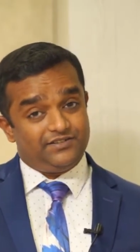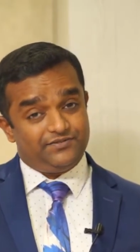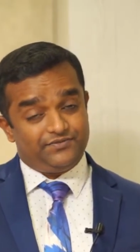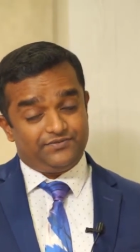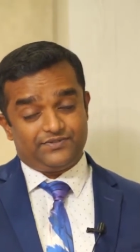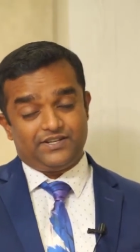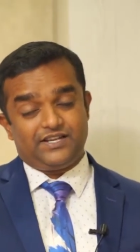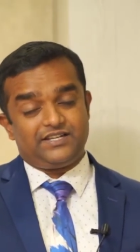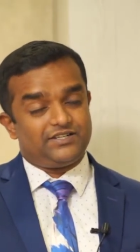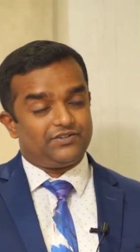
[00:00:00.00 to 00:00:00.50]

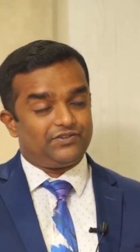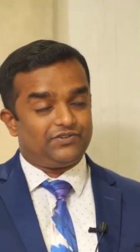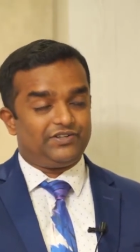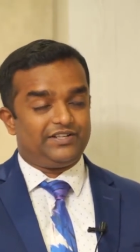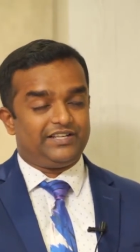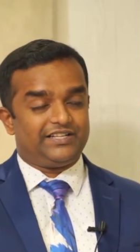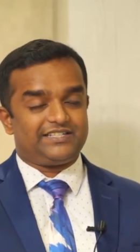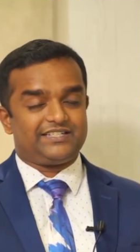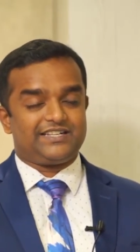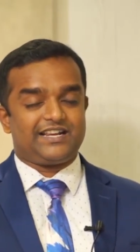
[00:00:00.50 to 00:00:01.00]
if at all
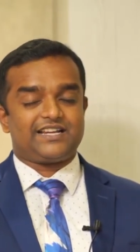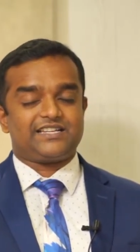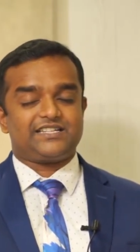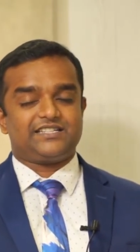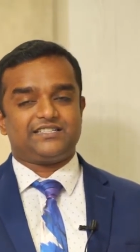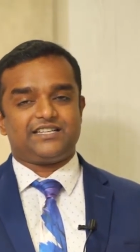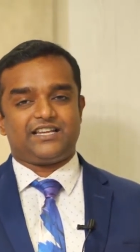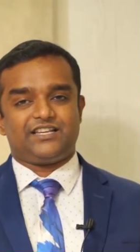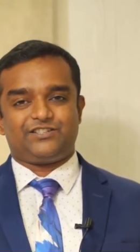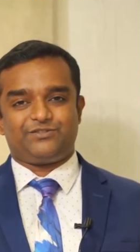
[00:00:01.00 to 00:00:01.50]

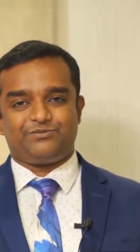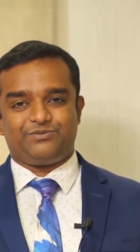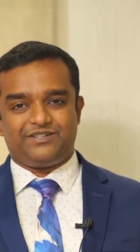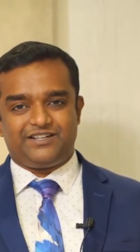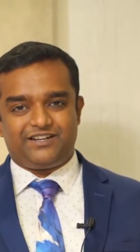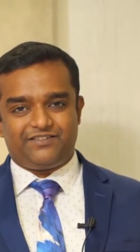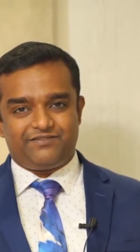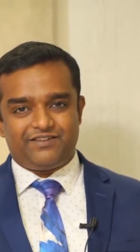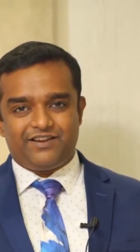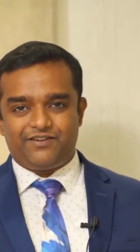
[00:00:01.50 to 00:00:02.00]
extractions has to be
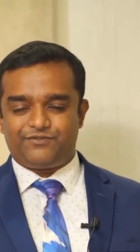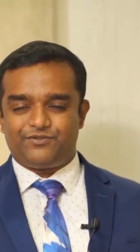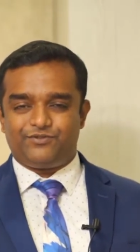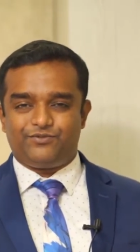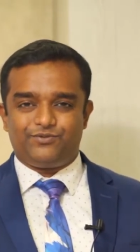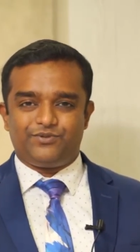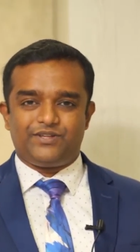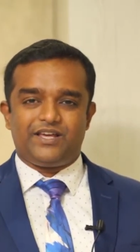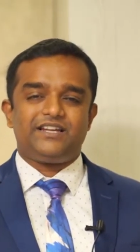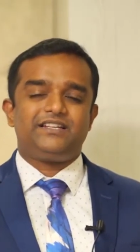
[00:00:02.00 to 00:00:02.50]
done we have to
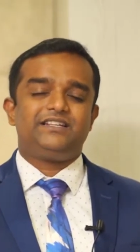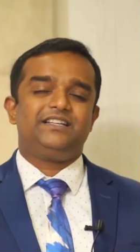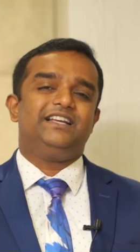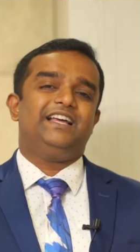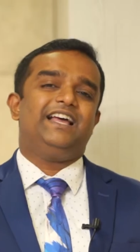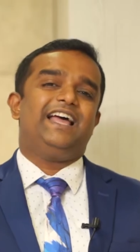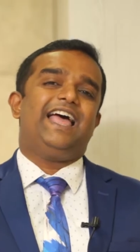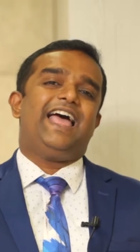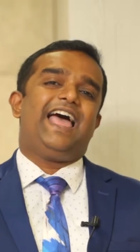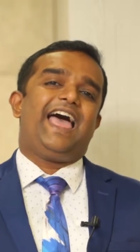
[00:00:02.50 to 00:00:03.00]
do that
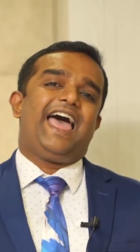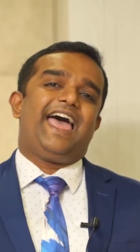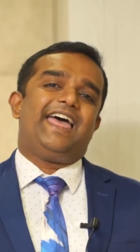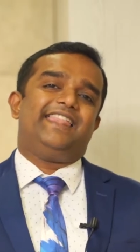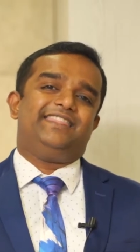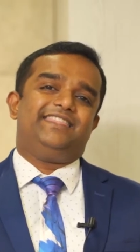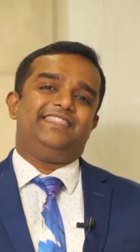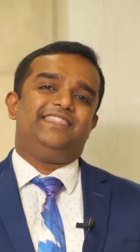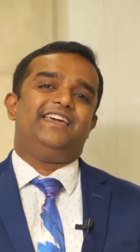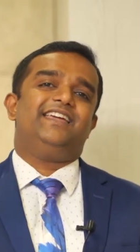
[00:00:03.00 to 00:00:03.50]

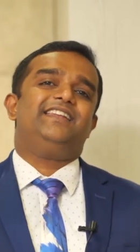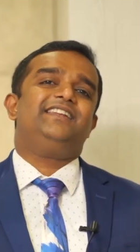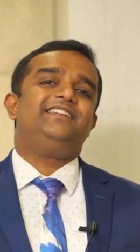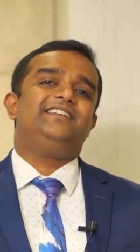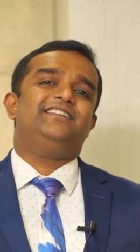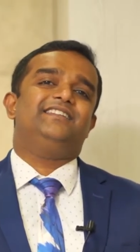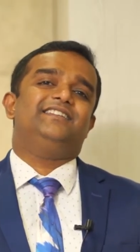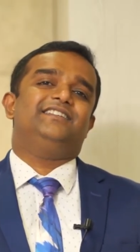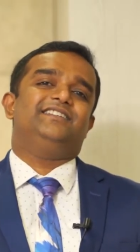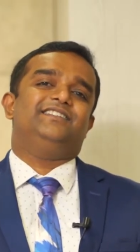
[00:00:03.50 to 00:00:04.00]
and then
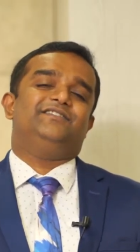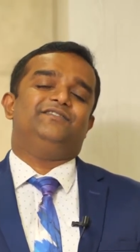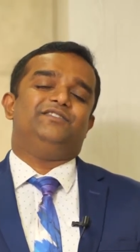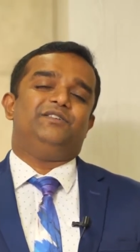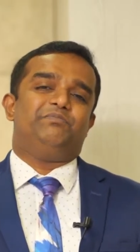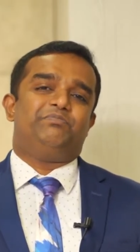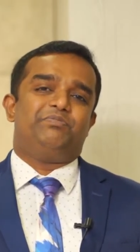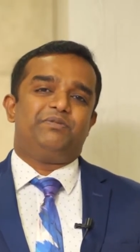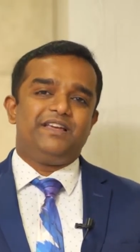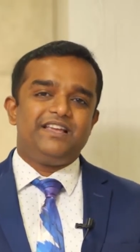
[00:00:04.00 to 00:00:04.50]
we
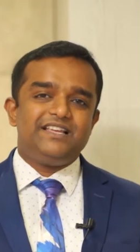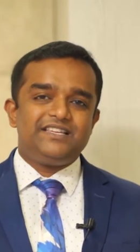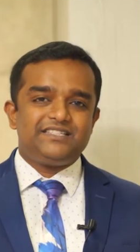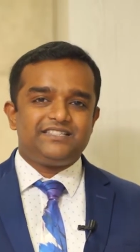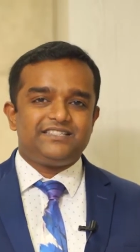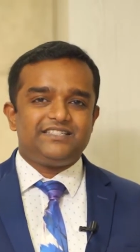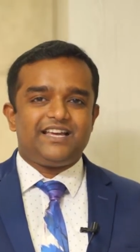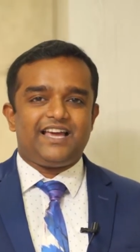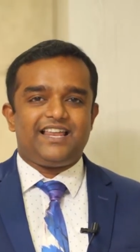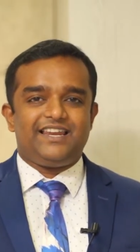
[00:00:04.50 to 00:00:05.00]
place
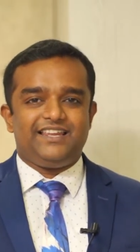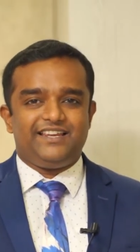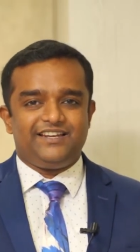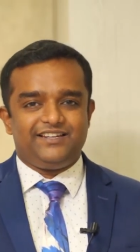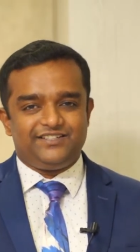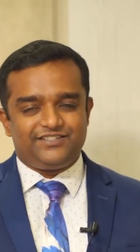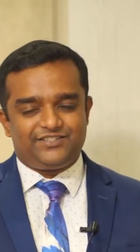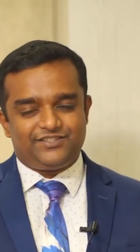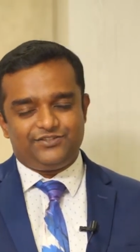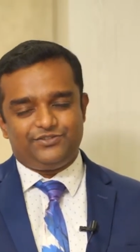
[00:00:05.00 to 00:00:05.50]
the
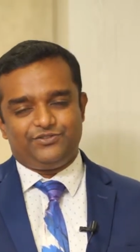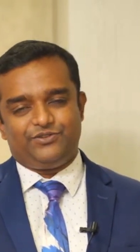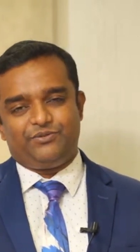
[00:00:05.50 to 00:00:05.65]
aligners into